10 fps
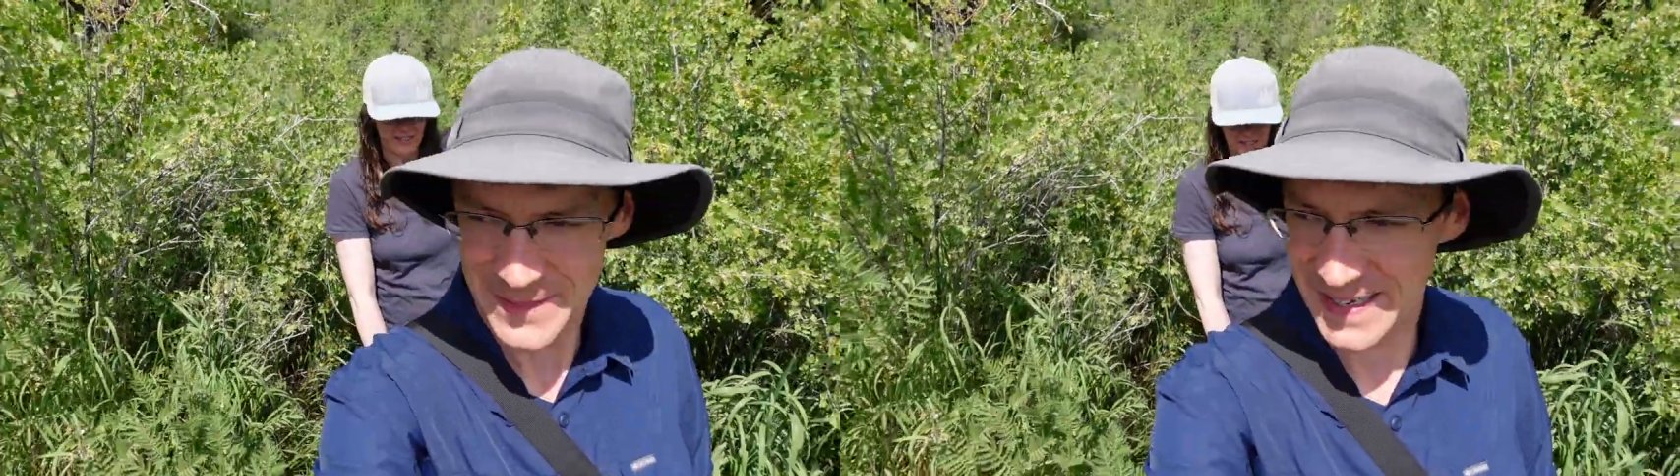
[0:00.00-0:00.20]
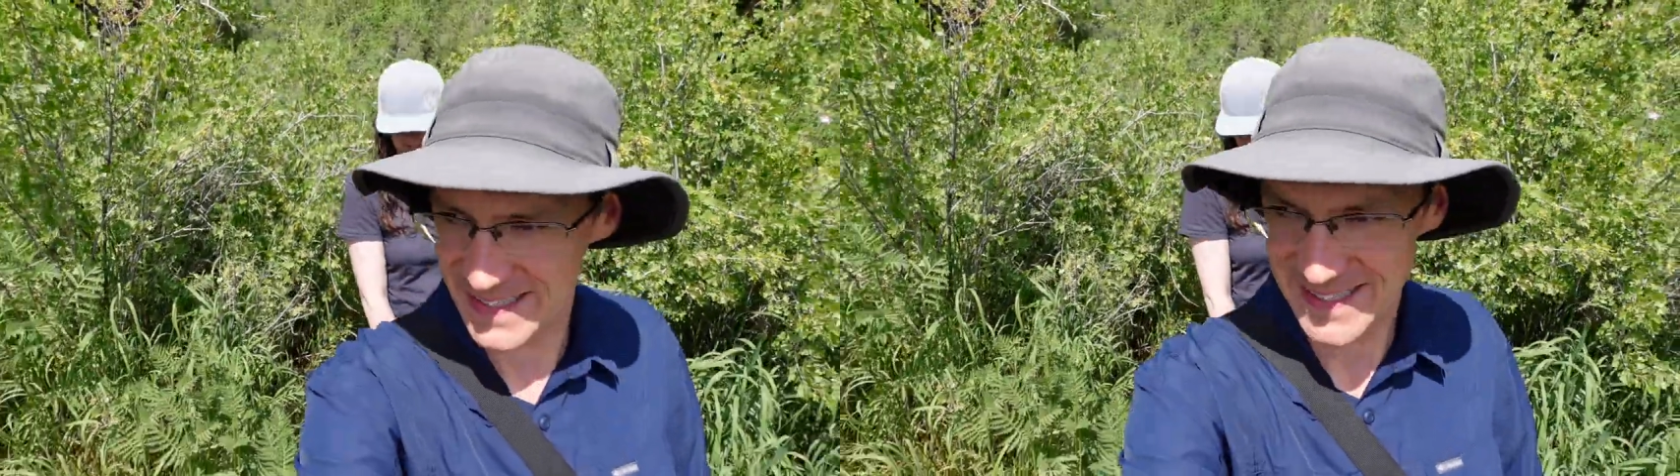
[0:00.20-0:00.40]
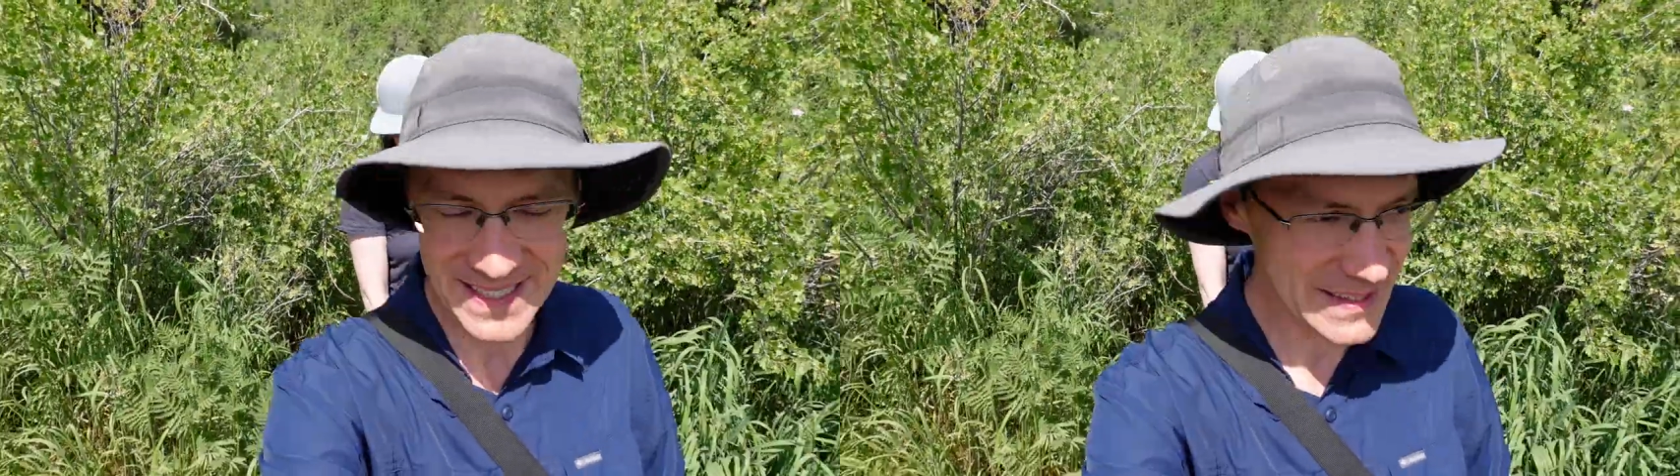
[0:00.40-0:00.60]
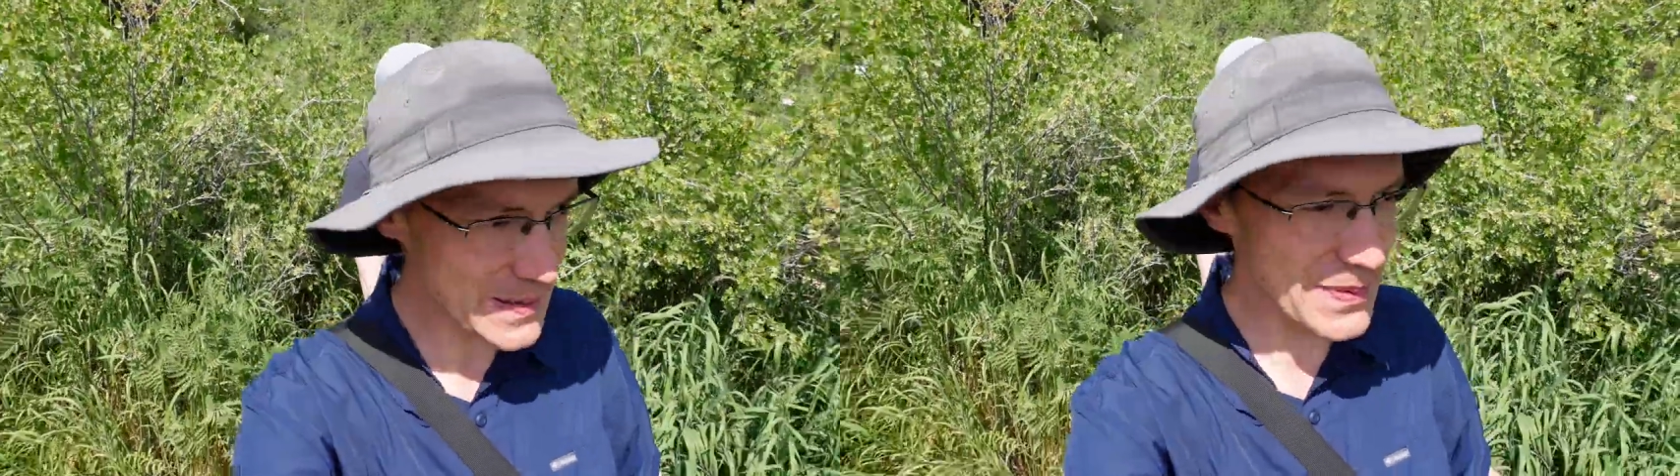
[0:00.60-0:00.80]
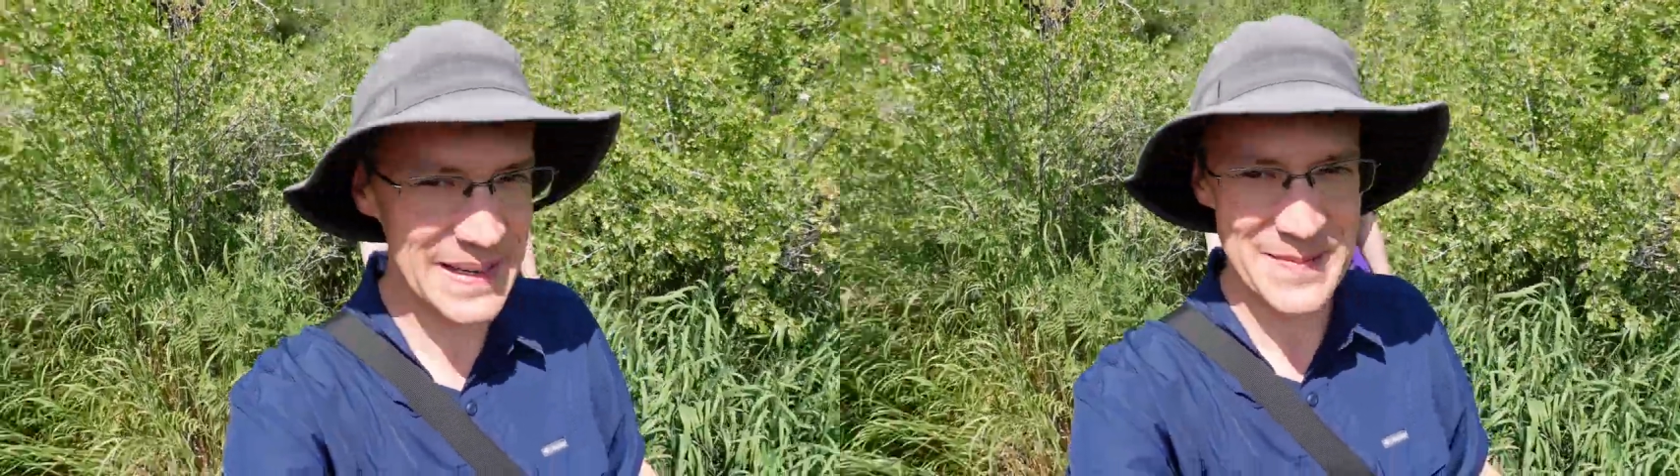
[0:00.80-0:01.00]
it's actually
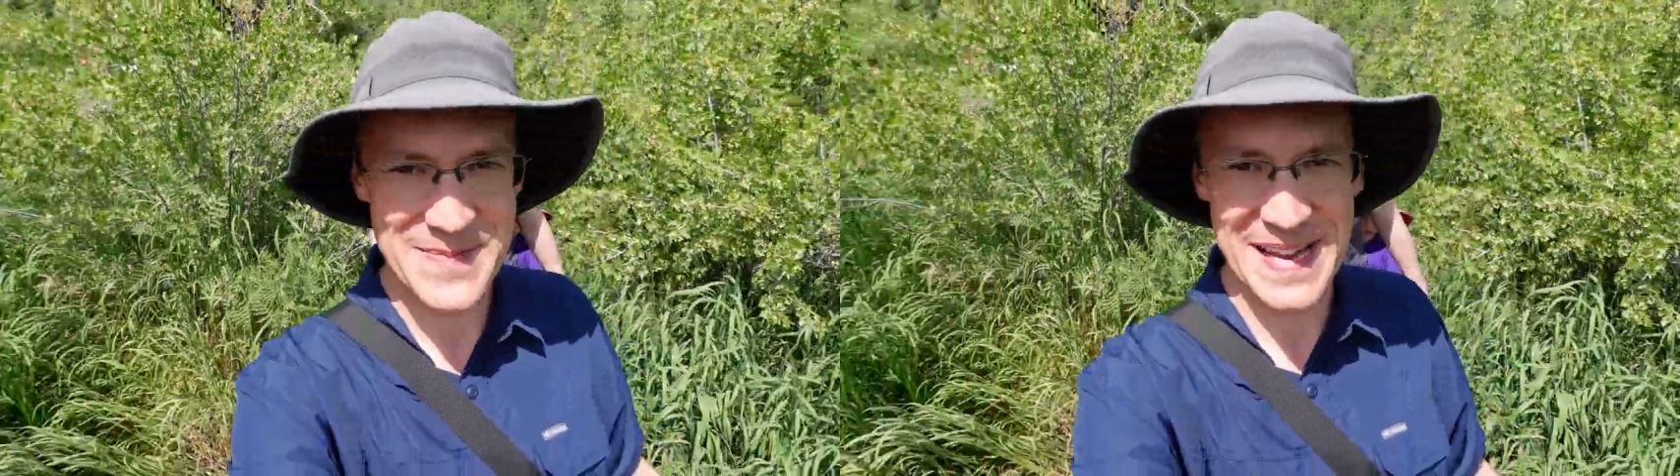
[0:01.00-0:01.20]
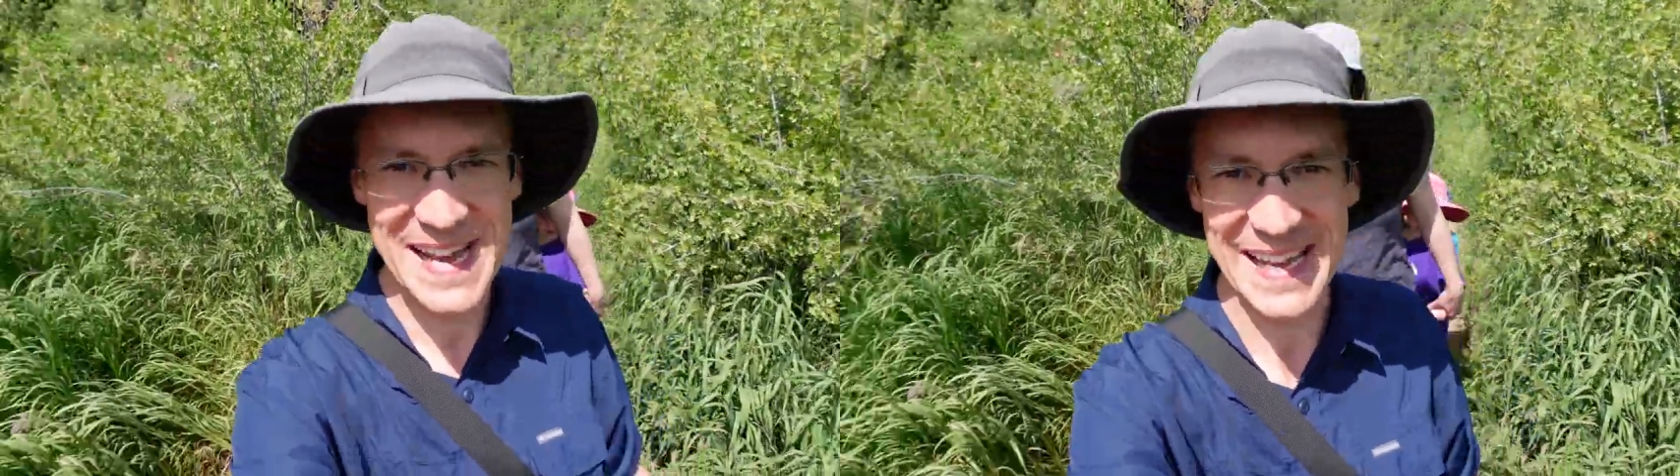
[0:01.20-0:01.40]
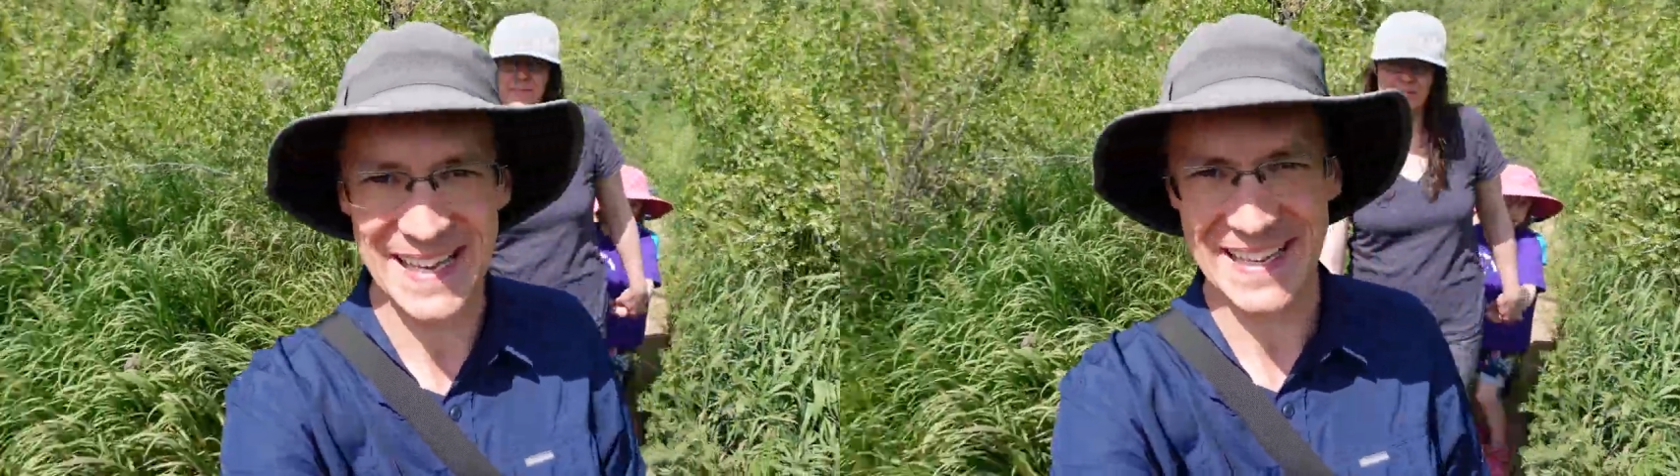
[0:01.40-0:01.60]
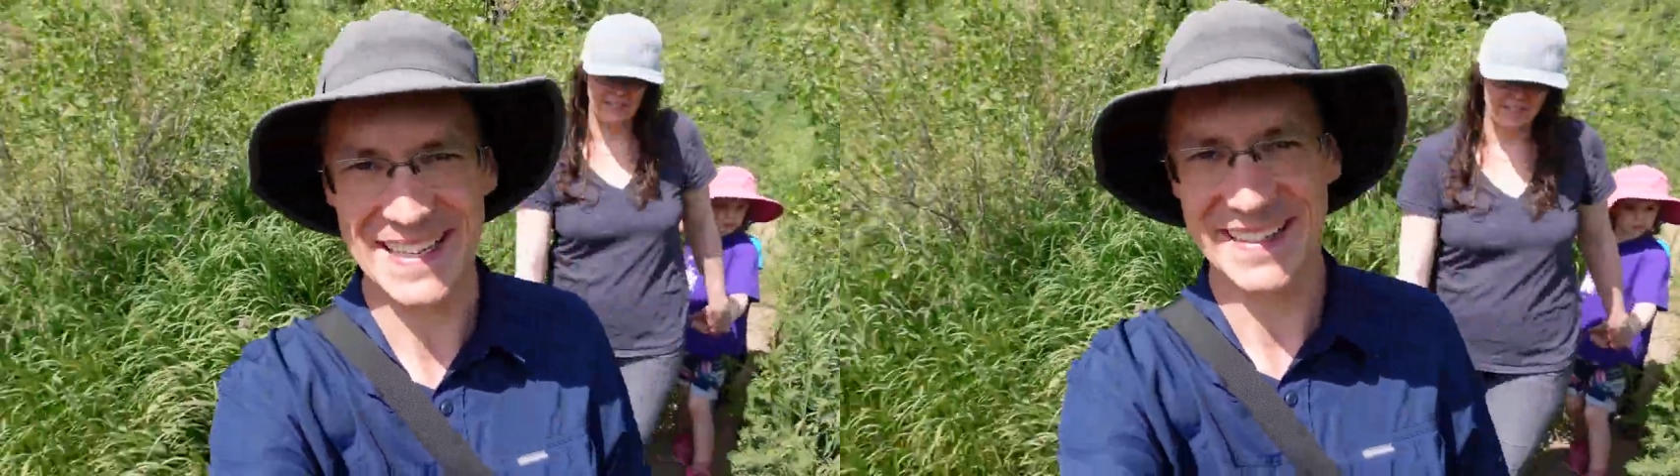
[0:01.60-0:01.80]
pretty big.